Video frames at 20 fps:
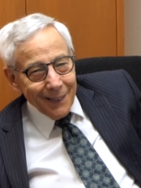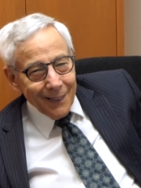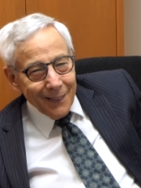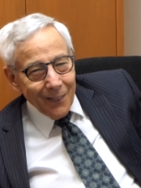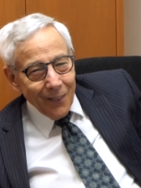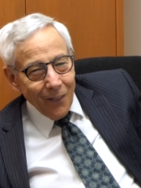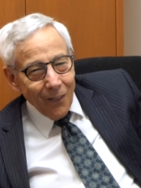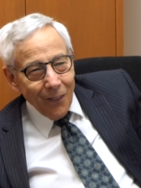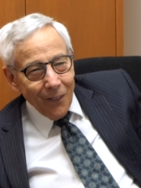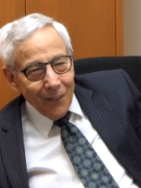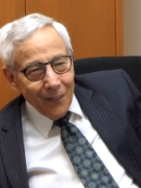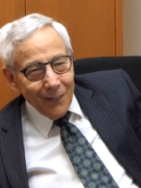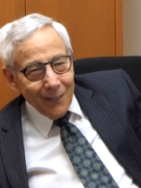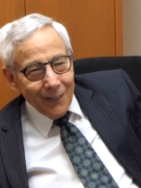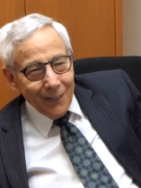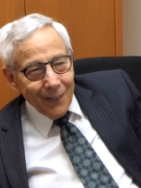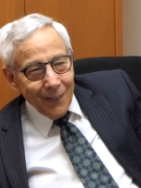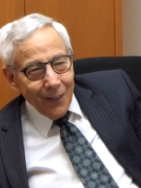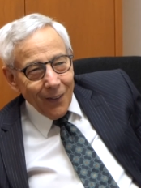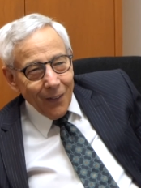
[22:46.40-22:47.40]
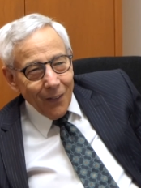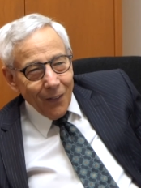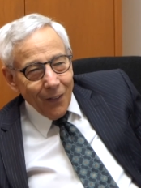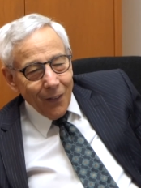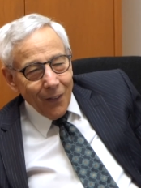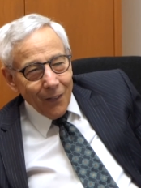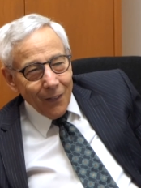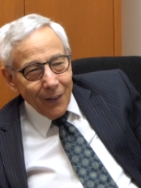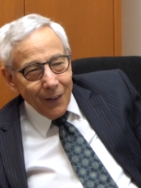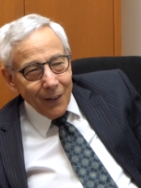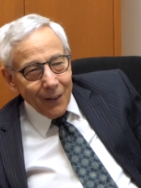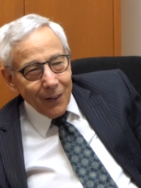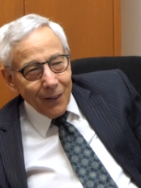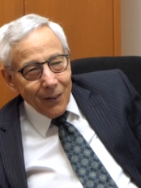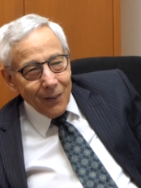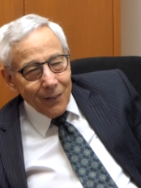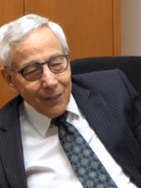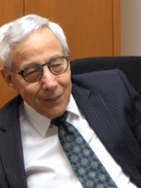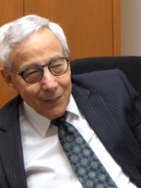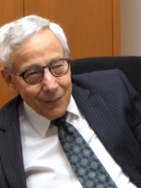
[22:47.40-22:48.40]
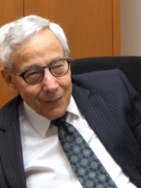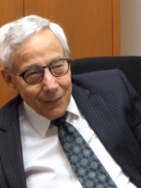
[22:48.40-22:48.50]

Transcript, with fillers: Laurent Saint Germain, Erik Guay.